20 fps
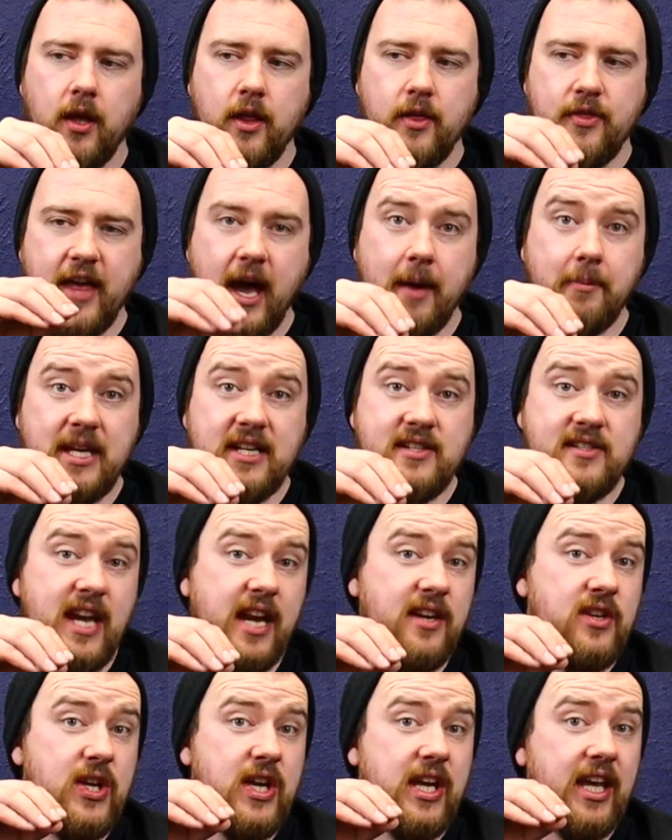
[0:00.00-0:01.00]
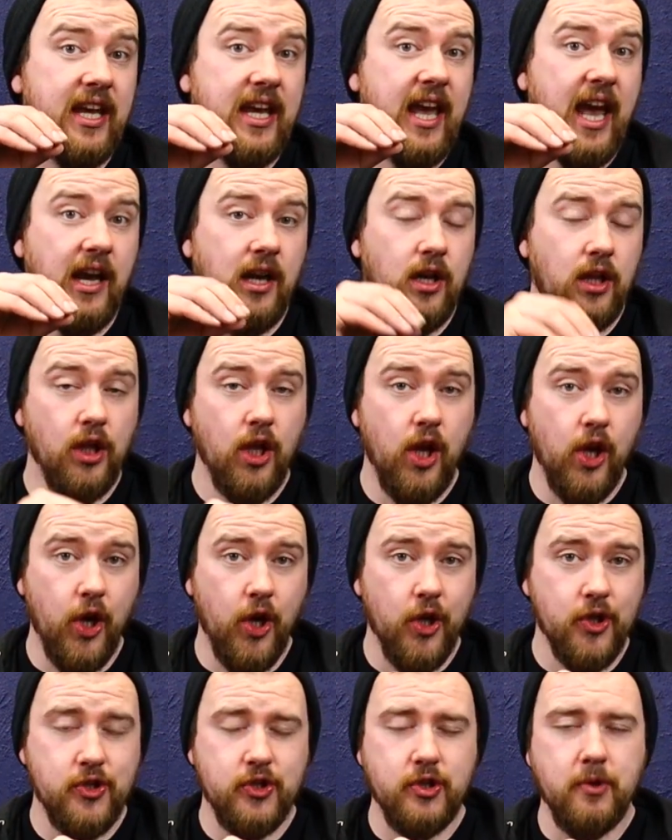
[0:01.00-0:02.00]
That being said, you can get
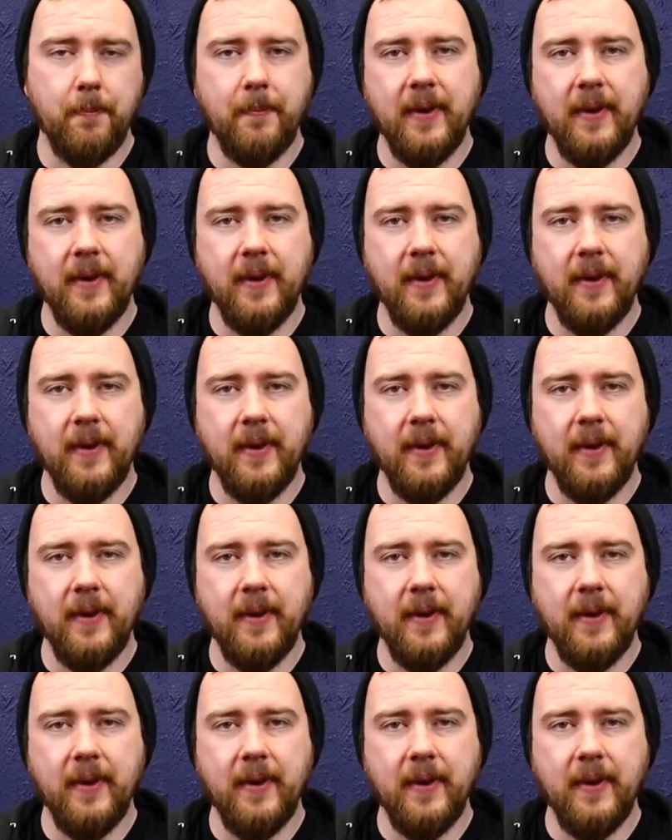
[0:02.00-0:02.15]
close,